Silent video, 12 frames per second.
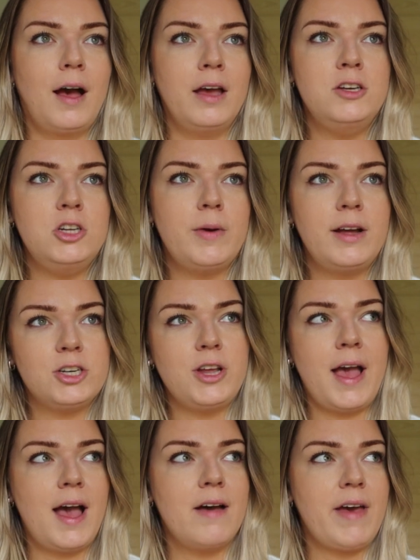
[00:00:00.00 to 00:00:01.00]
I do
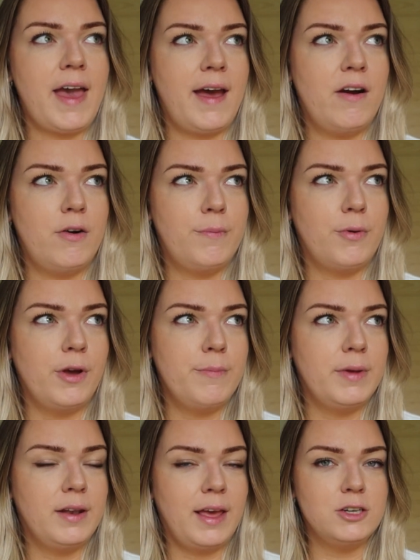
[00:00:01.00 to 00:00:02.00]
actually have a hair
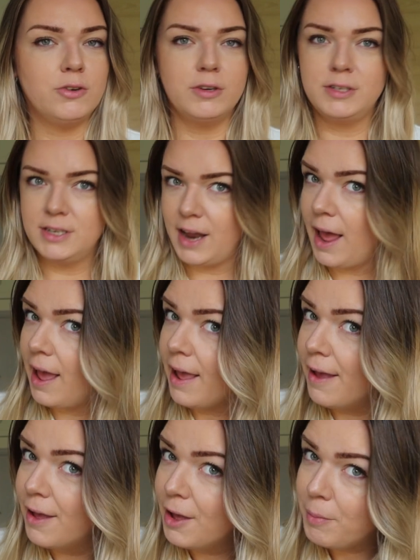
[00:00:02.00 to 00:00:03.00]
appointment later on
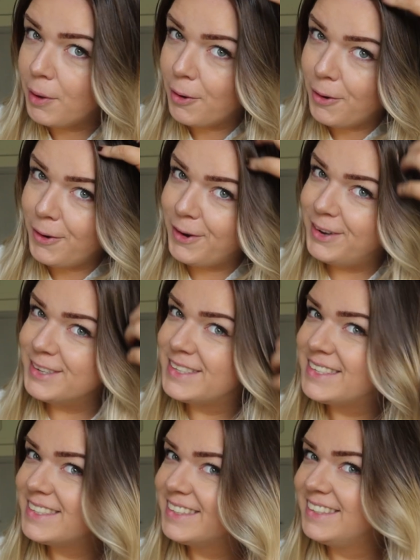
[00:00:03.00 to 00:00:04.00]
today
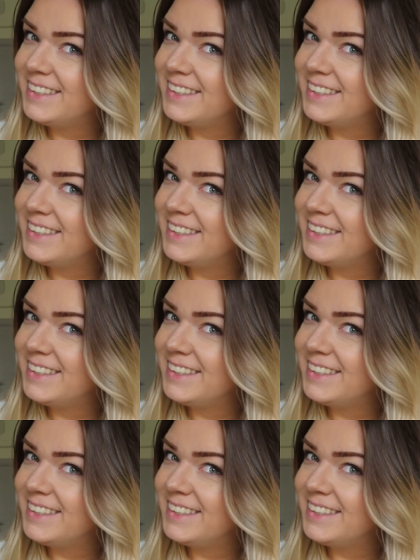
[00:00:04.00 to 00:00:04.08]
because,